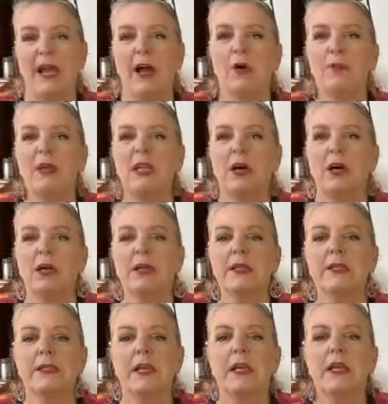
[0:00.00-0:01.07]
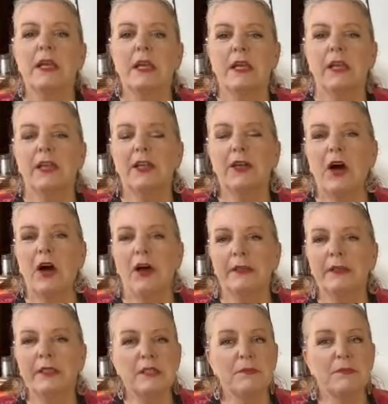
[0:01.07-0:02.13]
out because it
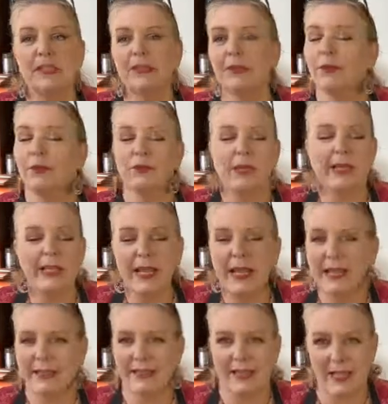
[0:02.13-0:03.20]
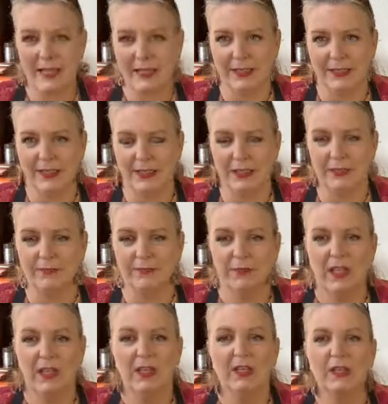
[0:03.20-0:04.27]
caused me great anxiety.
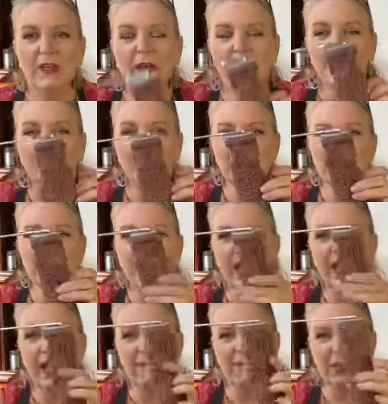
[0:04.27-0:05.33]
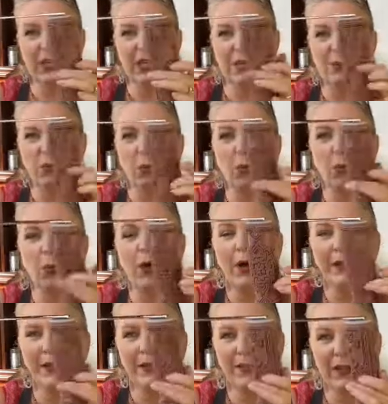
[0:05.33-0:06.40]
Not only did I have to keep
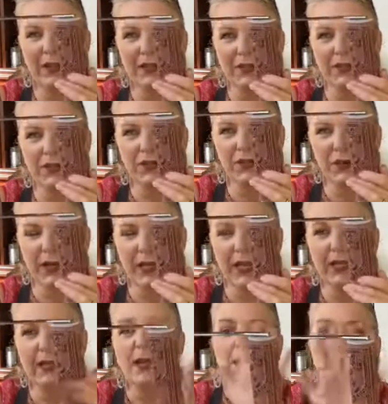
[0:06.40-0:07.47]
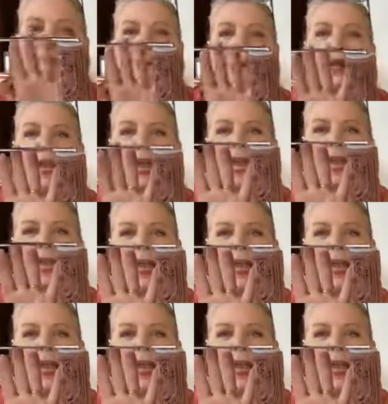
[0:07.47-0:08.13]
one thing straight, but I